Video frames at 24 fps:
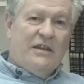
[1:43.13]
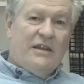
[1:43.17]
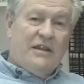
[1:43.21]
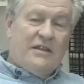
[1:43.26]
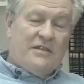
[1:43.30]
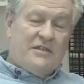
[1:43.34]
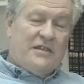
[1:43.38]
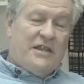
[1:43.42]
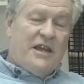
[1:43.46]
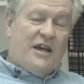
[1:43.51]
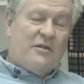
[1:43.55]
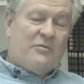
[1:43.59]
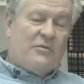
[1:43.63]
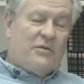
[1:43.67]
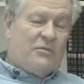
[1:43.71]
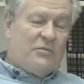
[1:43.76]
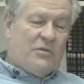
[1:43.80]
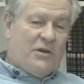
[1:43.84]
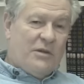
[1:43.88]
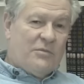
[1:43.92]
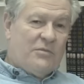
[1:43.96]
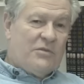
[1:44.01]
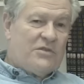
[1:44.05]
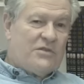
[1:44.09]
It's now been
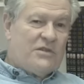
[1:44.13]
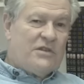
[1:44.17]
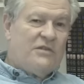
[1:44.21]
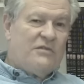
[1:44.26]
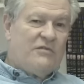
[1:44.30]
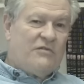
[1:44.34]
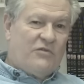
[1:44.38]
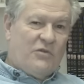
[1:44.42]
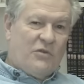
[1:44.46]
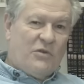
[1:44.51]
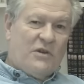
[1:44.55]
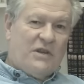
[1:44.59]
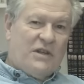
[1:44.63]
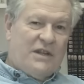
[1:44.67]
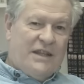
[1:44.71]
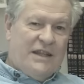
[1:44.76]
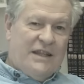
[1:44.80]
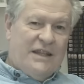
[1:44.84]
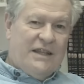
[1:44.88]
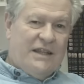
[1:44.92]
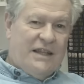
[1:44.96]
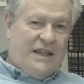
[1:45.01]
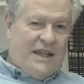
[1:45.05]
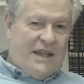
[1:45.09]
published in
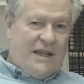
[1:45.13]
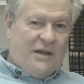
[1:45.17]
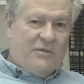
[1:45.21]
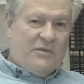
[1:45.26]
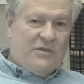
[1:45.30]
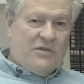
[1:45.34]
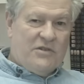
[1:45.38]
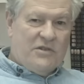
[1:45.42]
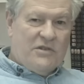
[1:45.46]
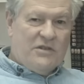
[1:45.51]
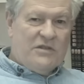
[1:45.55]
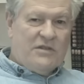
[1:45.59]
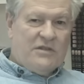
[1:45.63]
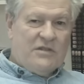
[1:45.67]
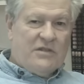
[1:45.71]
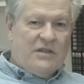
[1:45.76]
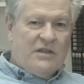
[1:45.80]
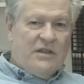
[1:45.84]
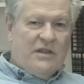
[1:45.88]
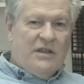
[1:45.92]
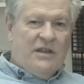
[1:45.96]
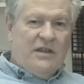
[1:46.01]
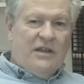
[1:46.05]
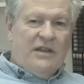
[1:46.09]
14 languages.
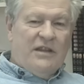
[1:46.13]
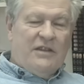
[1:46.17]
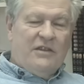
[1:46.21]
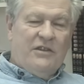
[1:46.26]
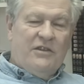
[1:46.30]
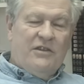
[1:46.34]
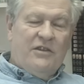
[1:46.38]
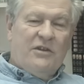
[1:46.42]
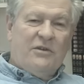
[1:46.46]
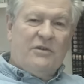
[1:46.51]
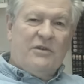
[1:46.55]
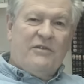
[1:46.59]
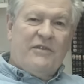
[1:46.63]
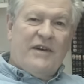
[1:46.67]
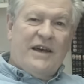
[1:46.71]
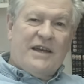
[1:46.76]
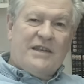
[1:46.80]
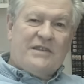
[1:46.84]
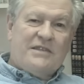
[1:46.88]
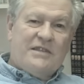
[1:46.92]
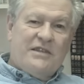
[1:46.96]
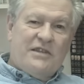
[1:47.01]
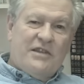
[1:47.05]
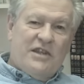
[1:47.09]
The new
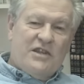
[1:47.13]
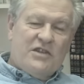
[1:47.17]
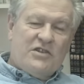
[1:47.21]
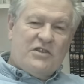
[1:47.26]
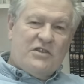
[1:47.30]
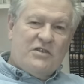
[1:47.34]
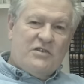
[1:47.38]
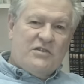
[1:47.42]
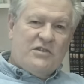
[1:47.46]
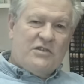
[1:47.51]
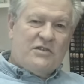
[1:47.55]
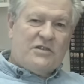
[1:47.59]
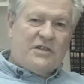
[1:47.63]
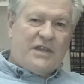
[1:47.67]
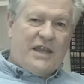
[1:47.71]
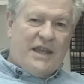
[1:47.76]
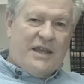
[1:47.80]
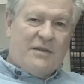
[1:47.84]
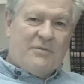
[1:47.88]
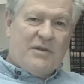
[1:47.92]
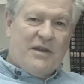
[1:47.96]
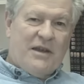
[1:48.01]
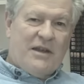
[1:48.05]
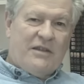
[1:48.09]
revised edition just
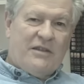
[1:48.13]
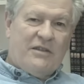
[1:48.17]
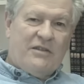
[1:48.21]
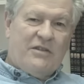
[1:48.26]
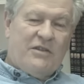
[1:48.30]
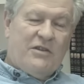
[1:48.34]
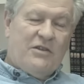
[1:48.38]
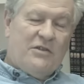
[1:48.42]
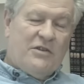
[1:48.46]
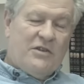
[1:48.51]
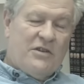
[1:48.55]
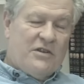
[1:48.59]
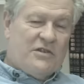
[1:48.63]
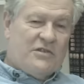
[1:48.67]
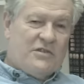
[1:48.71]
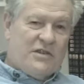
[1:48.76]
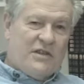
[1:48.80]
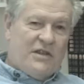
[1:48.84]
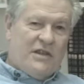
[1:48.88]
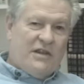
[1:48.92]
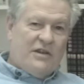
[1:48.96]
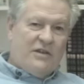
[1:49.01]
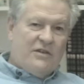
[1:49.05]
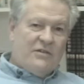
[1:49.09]
came out two years
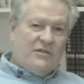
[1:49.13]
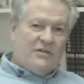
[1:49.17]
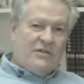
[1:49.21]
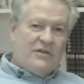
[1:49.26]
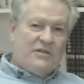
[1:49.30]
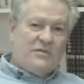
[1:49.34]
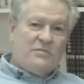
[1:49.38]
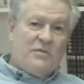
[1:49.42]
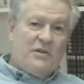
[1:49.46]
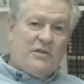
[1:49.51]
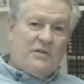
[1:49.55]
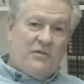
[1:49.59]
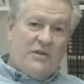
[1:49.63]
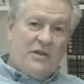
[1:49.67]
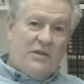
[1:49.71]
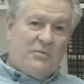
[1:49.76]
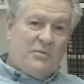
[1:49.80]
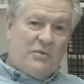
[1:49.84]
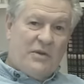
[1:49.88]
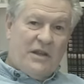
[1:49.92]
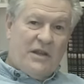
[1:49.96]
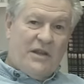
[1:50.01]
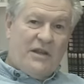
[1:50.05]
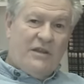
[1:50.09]
ago. It's been
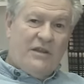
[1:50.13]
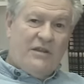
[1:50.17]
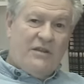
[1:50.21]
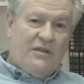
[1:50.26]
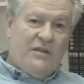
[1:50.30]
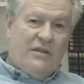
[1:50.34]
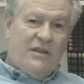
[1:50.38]
reprinted